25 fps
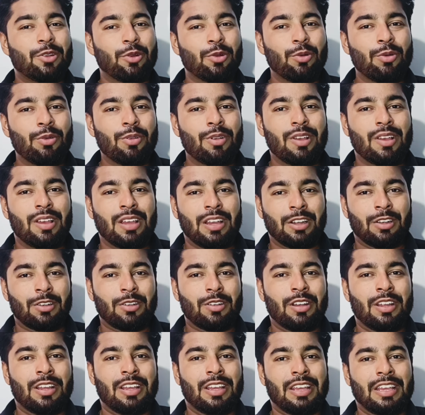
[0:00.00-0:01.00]
to
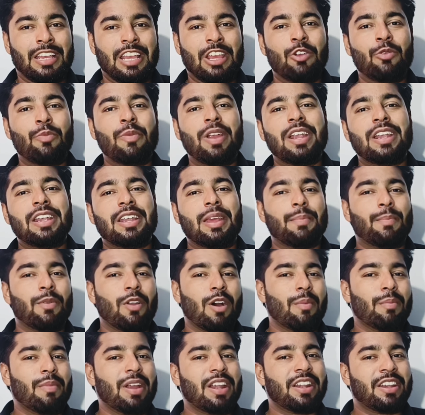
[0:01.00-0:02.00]
Human
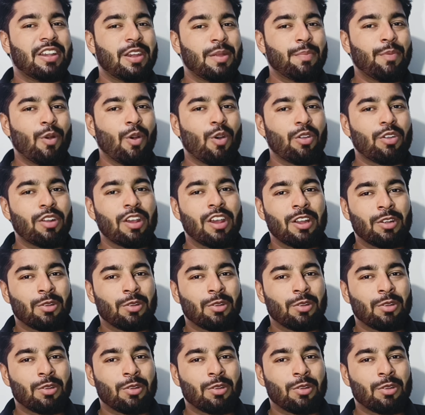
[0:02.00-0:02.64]
Development Report